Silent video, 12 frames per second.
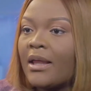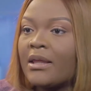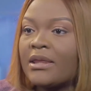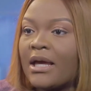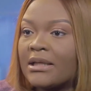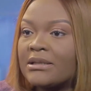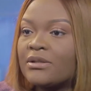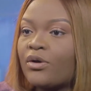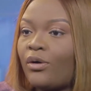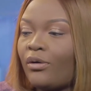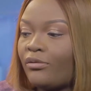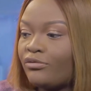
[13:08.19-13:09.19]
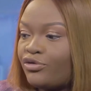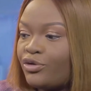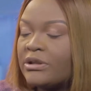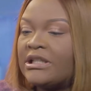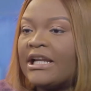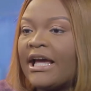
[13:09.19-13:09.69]
that
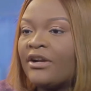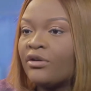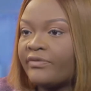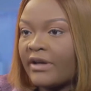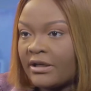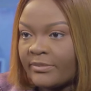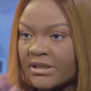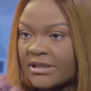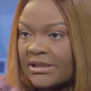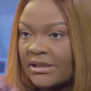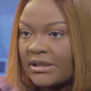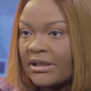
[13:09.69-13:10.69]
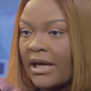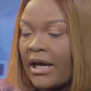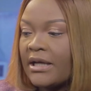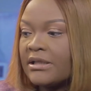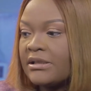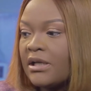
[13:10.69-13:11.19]
drew the line of enmity
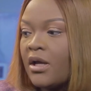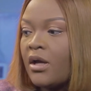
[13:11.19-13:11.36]
and